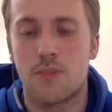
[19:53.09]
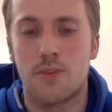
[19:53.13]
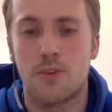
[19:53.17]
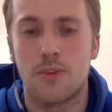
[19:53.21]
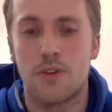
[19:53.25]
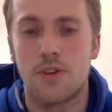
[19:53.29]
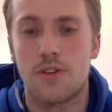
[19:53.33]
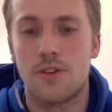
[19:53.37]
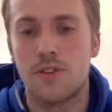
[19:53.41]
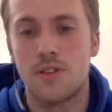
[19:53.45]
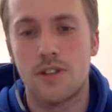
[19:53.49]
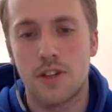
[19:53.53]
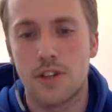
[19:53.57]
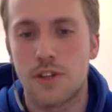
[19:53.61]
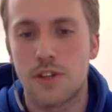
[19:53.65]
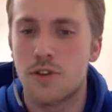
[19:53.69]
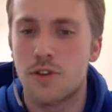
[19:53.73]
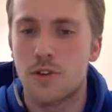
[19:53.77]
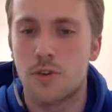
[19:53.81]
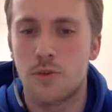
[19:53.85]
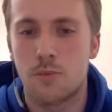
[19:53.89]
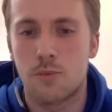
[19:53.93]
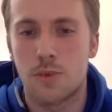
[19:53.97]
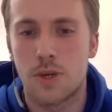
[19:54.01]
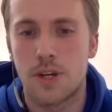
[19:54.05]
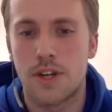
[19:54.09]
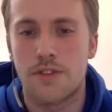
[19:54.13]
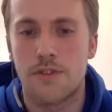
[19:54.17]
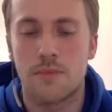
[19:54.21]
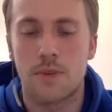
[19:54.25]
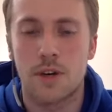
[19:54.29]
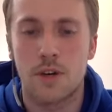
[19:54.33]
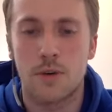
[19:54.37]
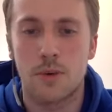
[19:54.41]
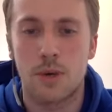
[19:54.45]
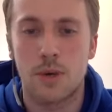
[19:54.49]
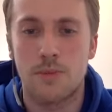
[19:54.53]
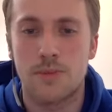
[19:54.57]
or whatever my
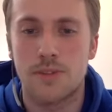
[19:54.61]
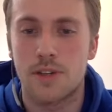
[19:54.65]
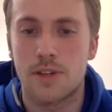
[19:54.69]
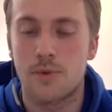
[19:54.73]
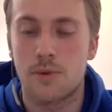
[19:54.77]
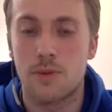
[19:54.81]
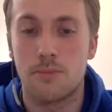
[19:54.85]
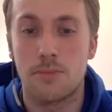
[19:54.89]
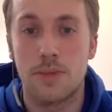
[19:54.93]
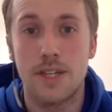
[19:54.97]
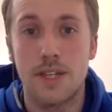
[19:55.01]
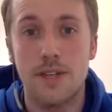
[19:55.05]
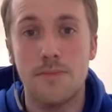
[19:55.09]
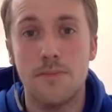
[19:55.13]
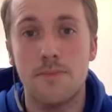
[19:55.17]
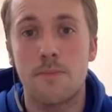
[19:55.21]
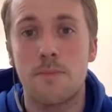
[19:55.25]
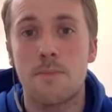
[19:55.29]
website will be.